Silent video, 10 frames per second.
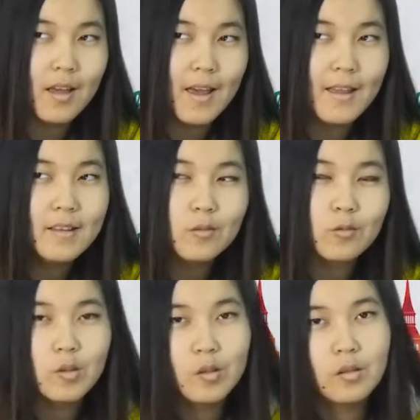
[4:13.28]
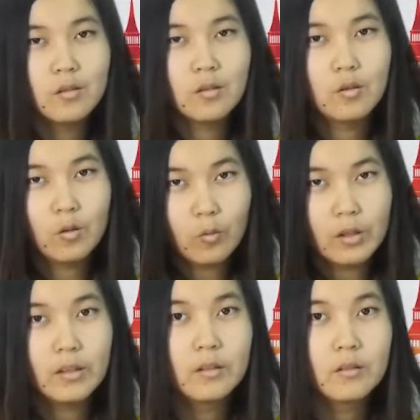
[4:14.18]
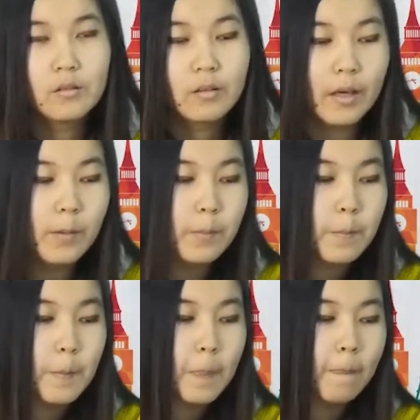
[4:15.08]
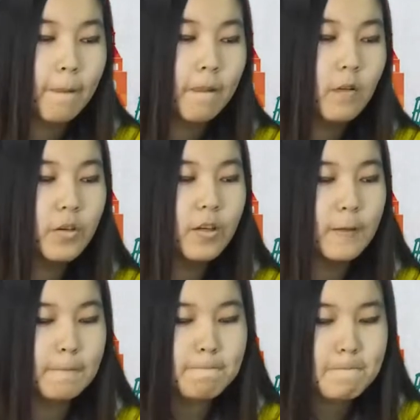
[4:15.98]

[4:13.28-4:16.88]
and or, okay? Look here.